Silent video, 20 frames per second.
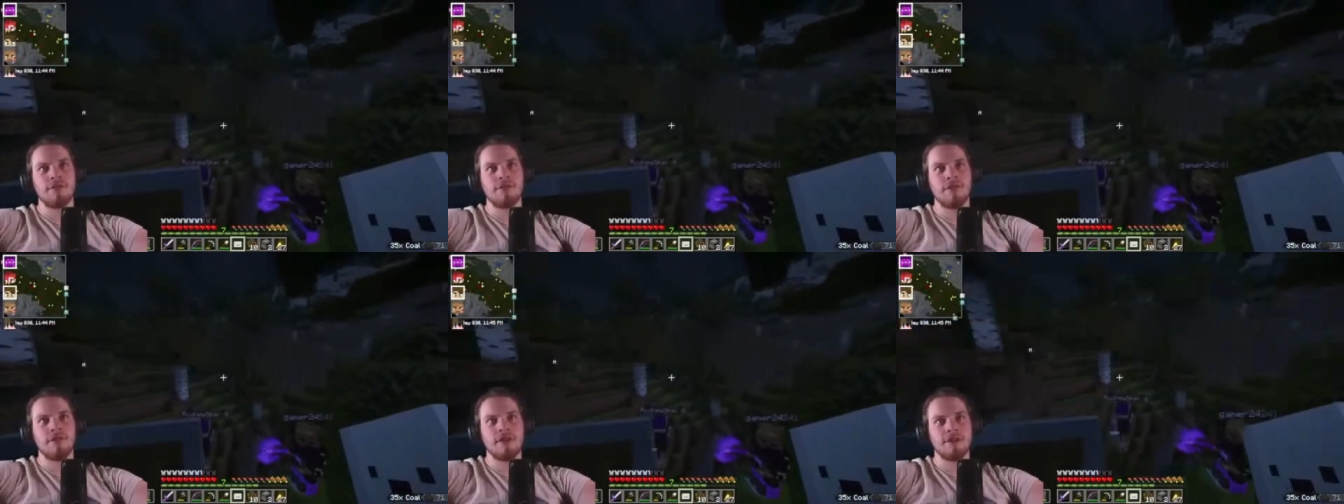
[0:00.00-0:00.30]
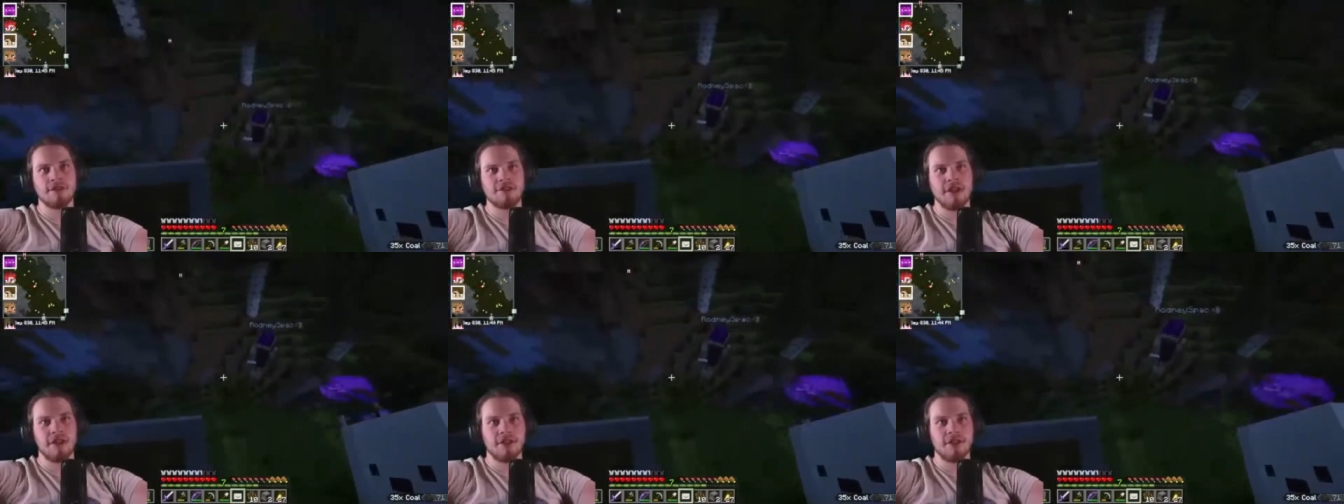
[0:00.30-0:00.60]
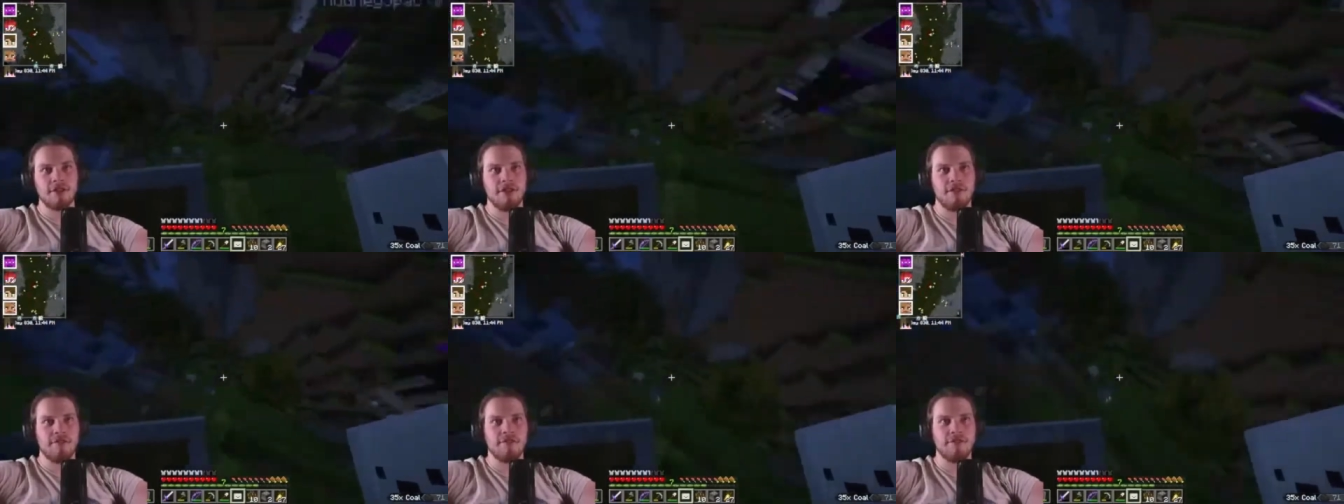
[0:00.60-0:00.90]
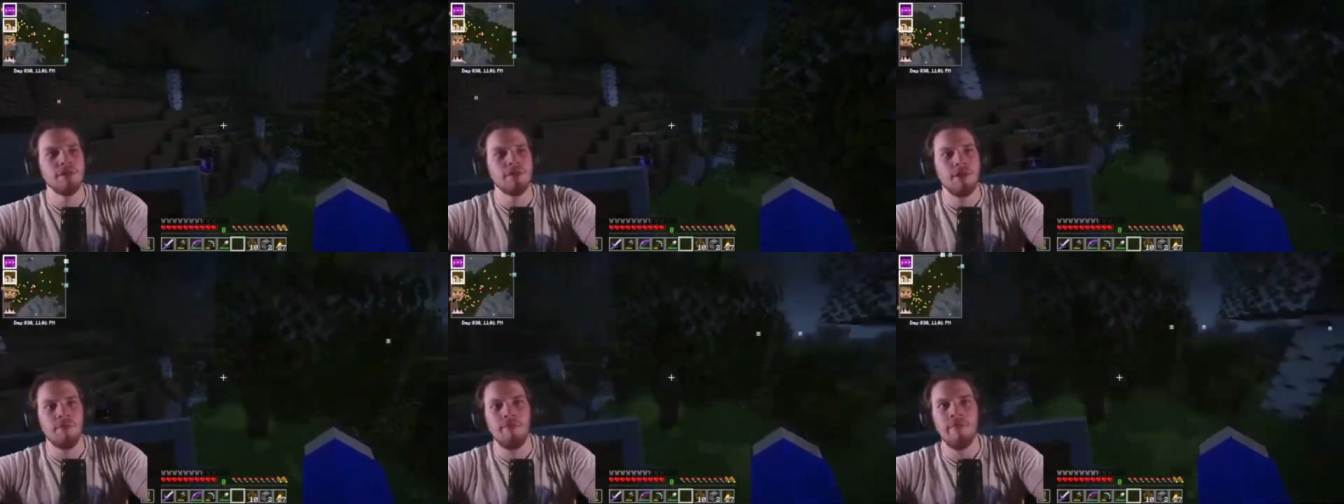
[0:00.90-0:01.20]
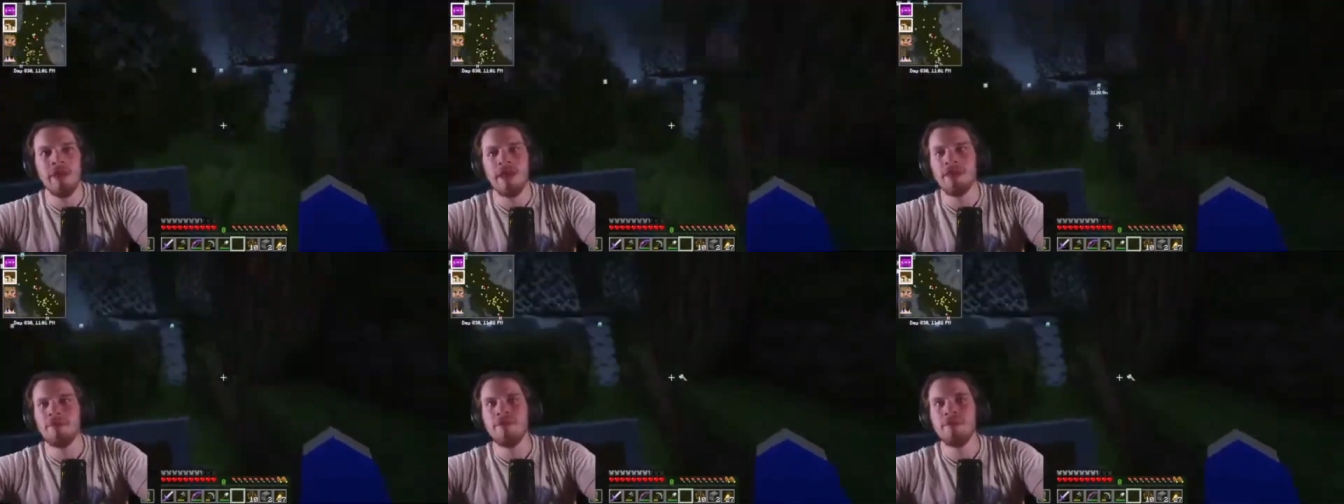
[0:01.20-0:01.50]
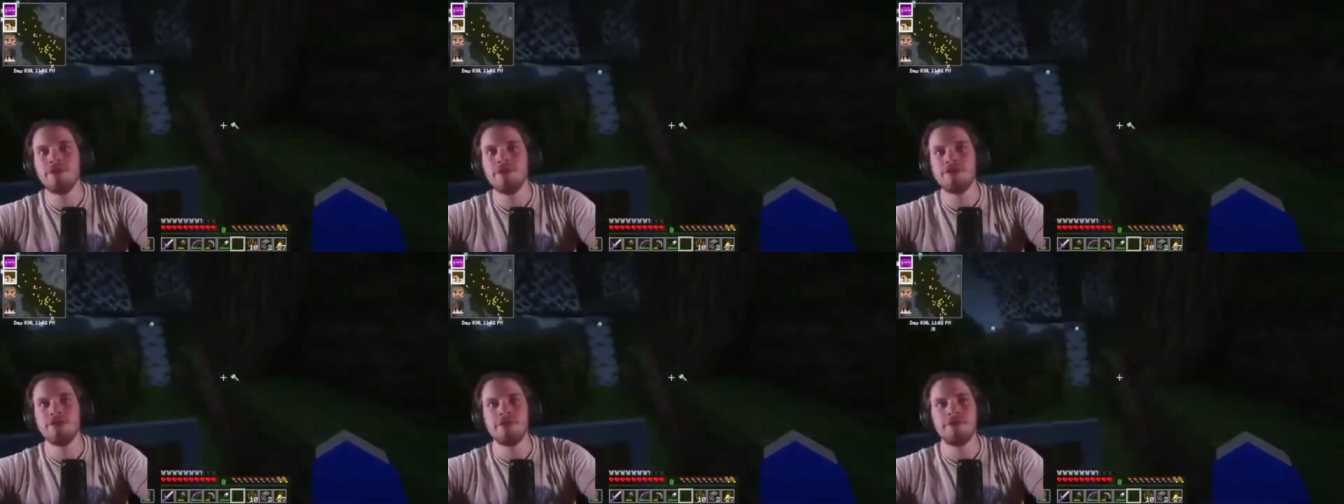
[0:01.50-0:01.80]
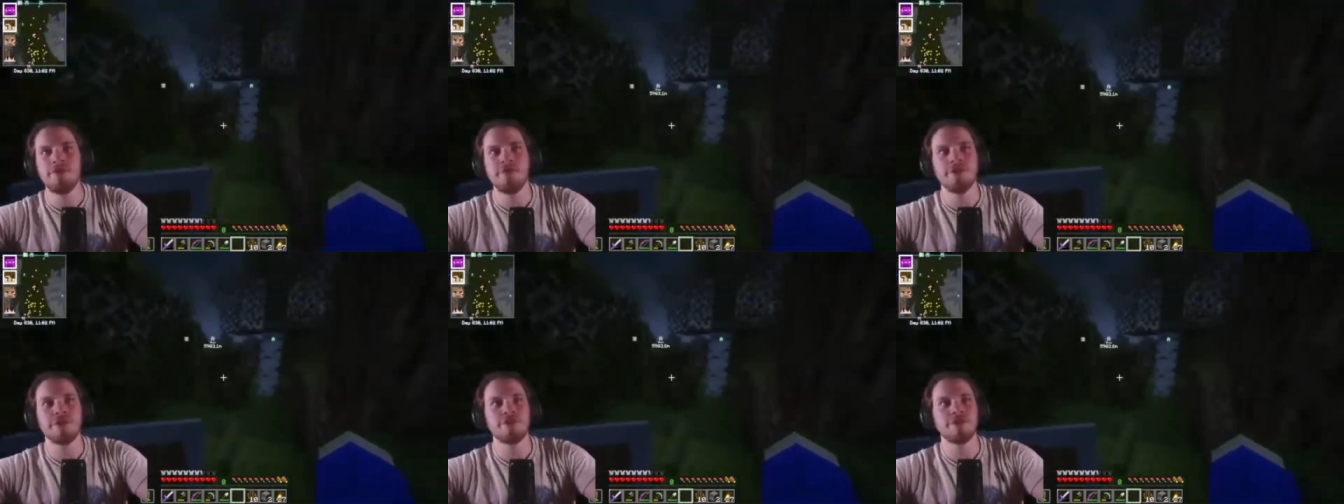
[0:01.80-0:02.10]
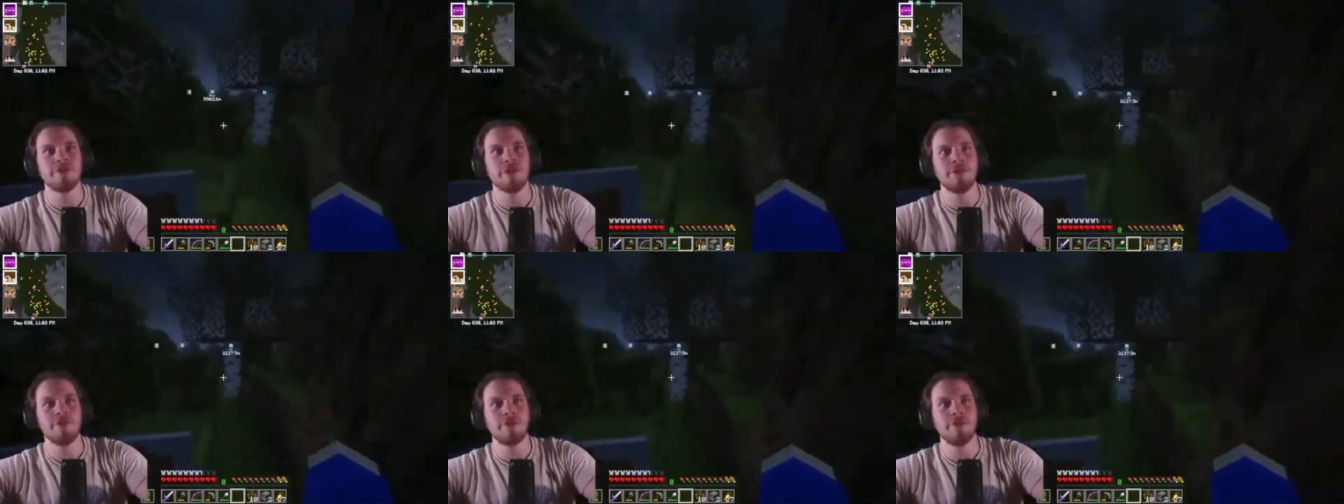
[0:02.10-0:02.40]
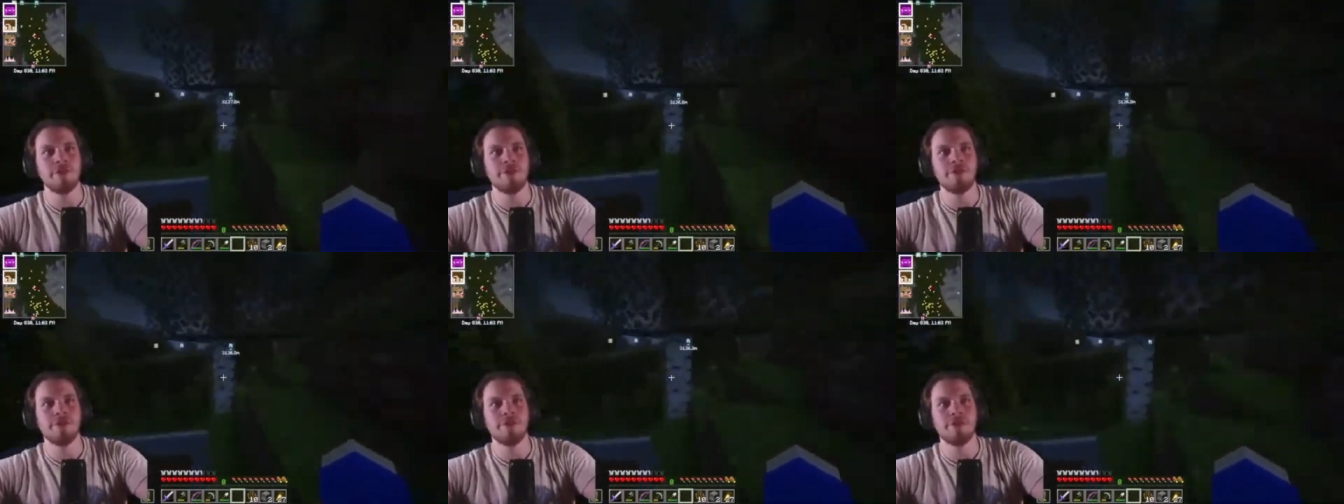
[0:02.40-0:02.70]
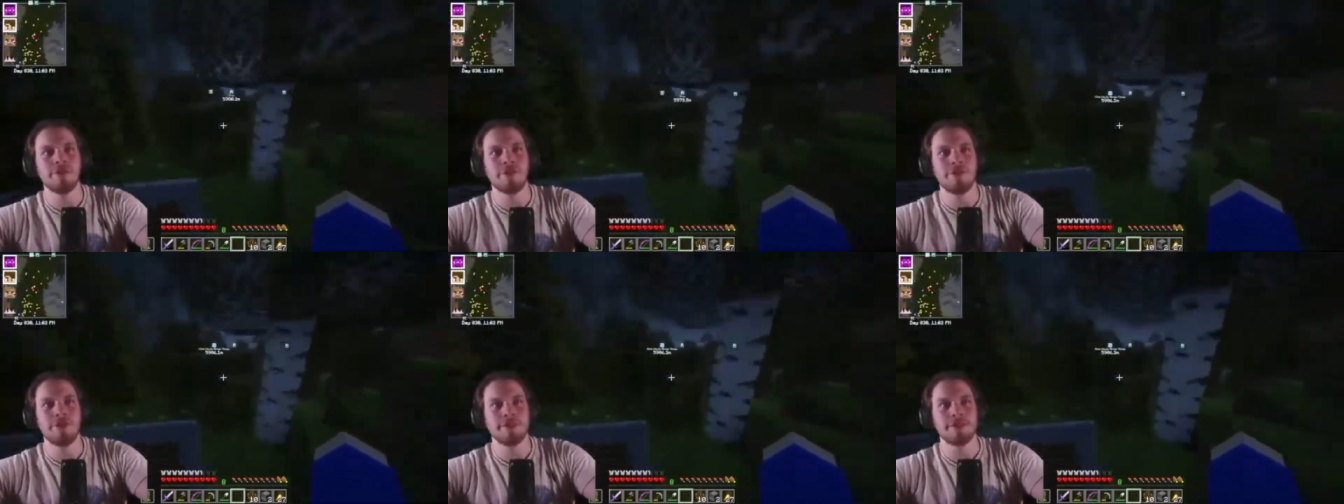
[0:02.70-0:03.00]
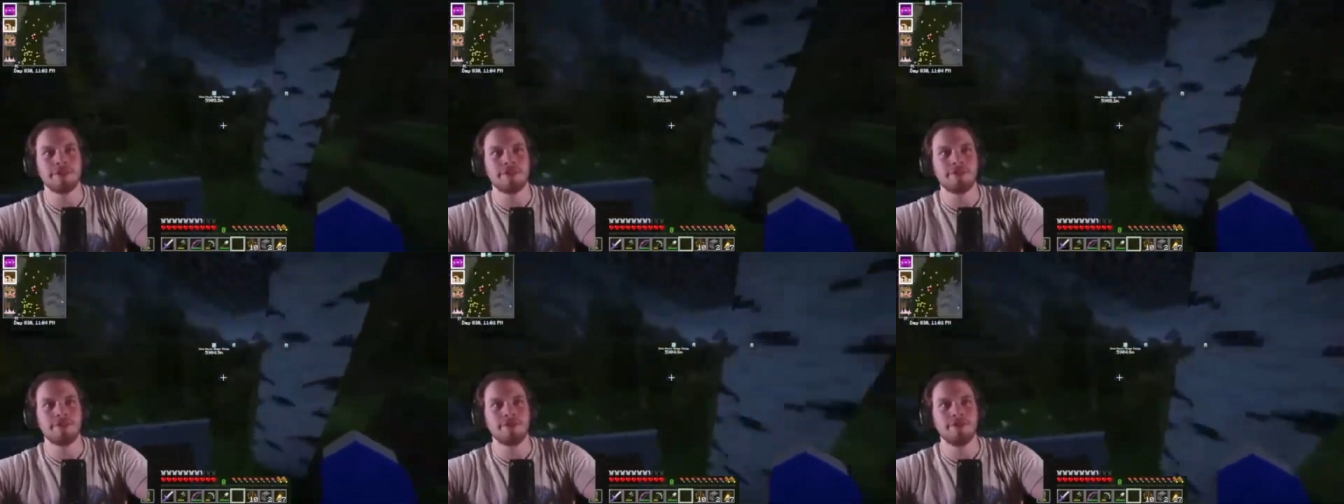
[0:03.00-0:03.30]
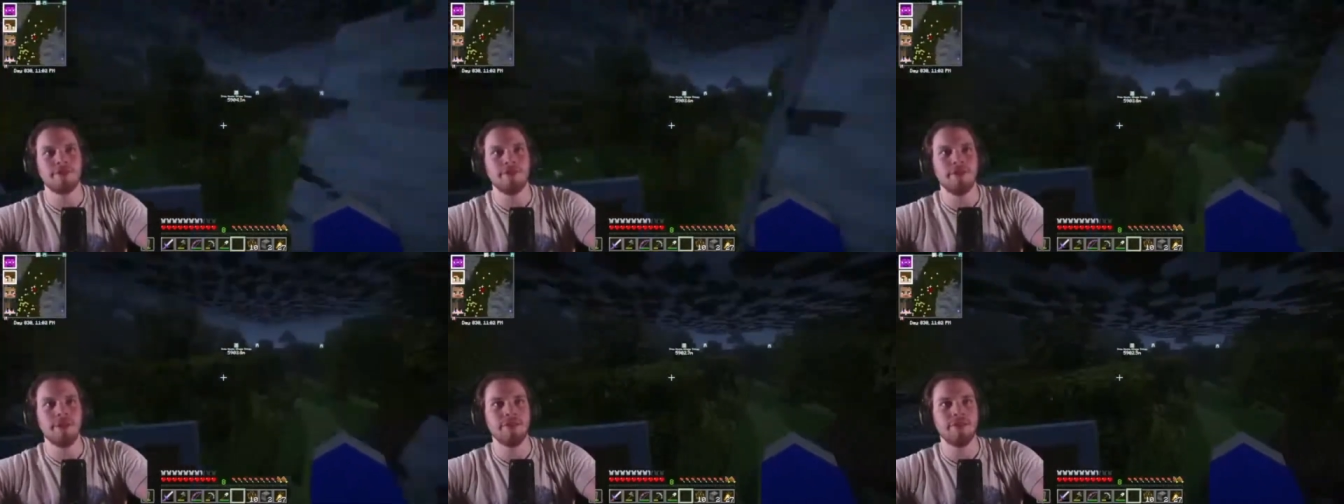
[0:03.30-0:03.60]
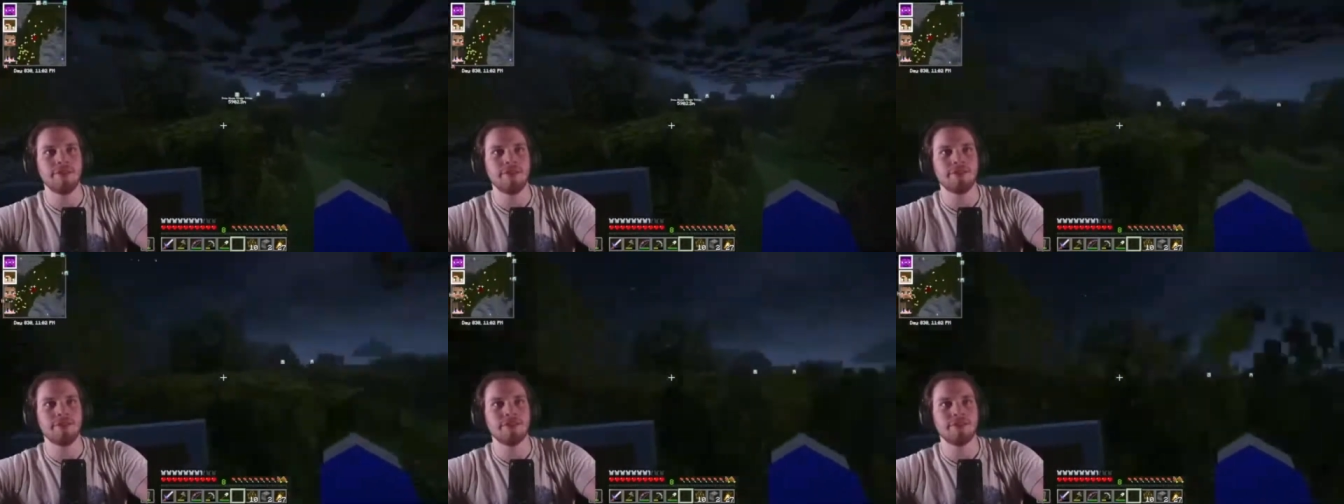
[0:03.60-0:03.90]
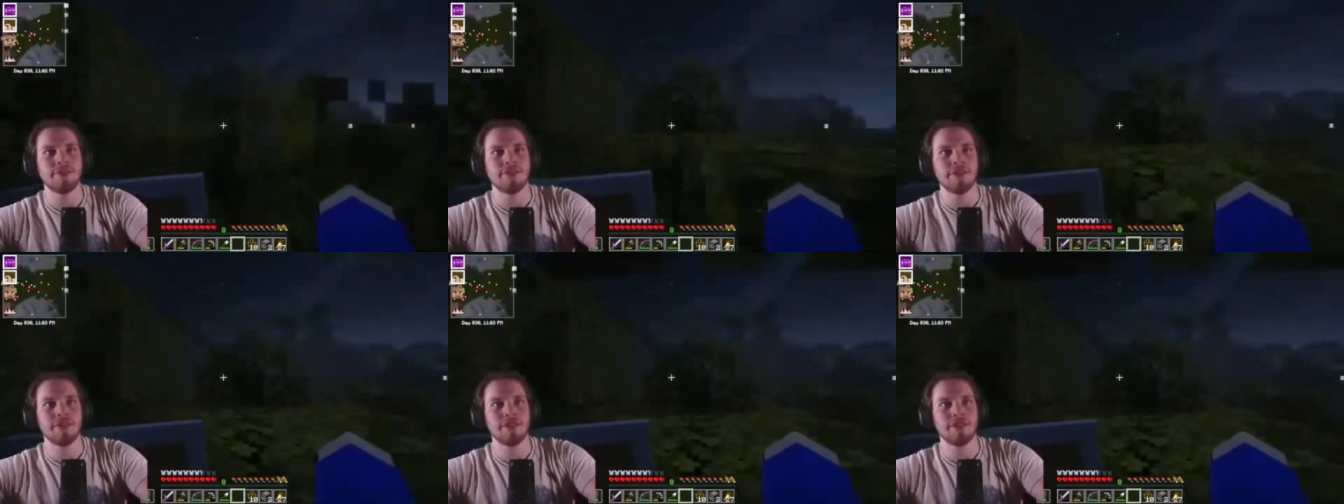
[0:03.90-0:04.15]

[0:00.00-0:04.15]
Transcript: Yeah, exactly. Maybe we shouldn't venture out further than this. Like, we should probably just, like,